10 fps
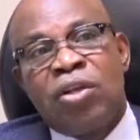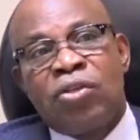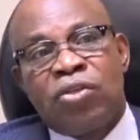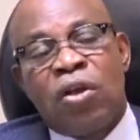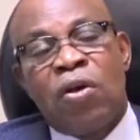
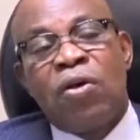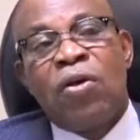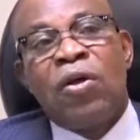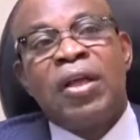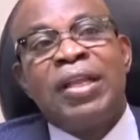
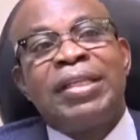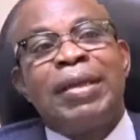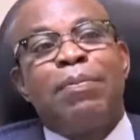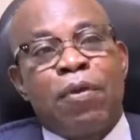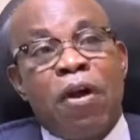So
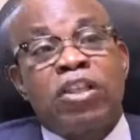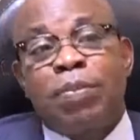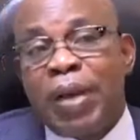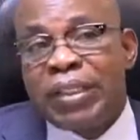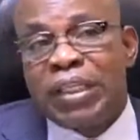the
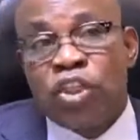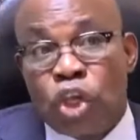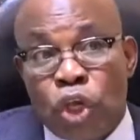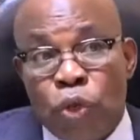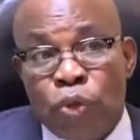prospect is
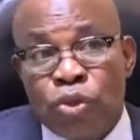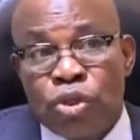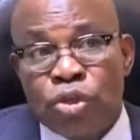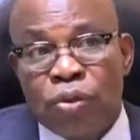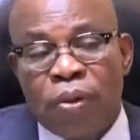
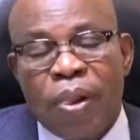huge.